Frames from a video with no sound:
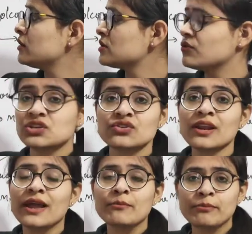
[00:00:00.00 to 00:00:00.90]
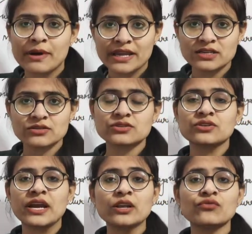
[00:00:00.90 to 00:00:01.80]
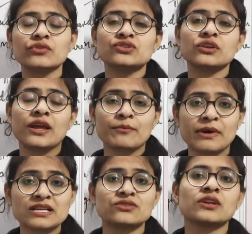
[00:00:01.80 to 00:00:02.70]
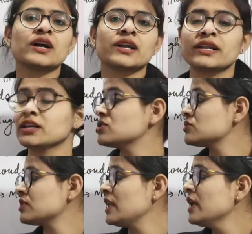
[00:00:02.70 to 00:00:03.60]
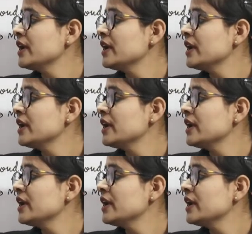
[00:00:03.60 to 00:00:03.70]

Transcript: regional empires, the style of regional empires, their architecture style,